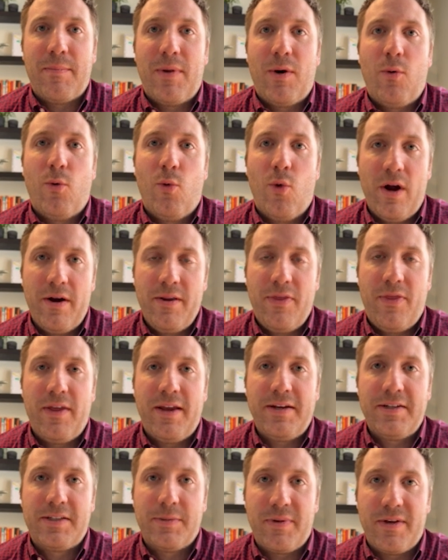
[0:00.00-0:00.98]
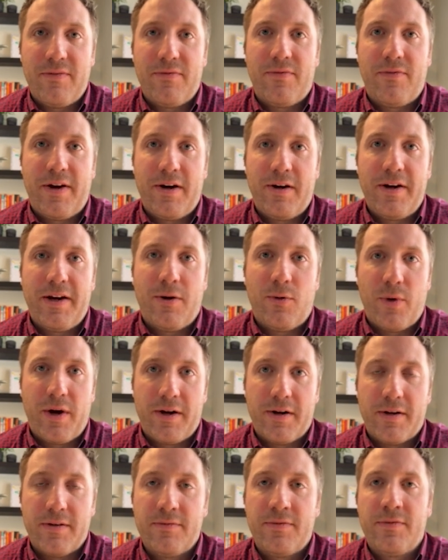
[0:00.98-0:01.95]
One thing to be very
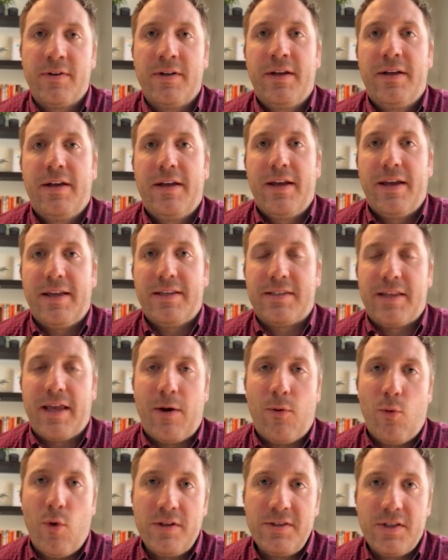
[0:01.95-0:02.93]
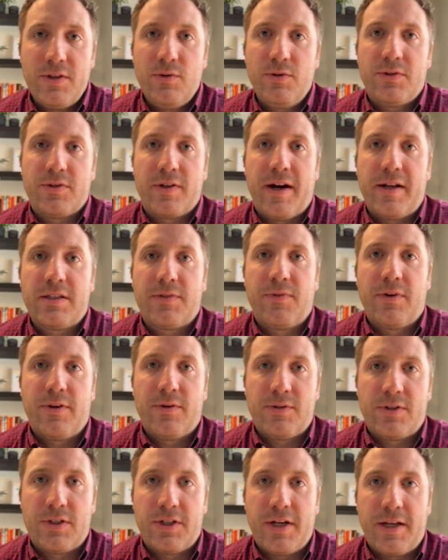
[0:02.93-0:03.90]
aware of is that once you transfer
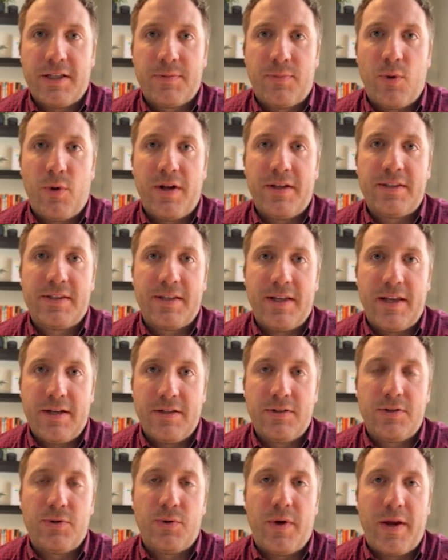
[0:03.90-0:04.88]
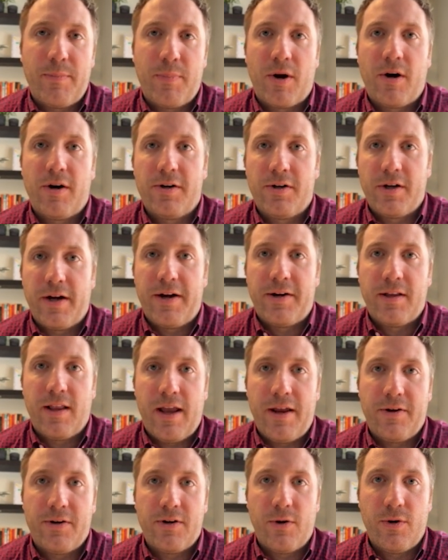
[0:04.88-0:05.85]
those Chase points into a partner
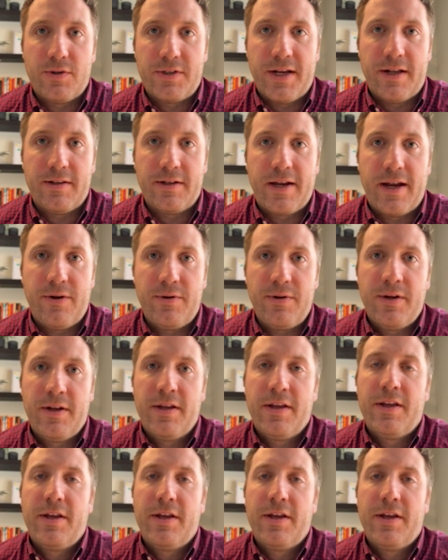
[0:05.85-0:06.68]
airline or hotel account,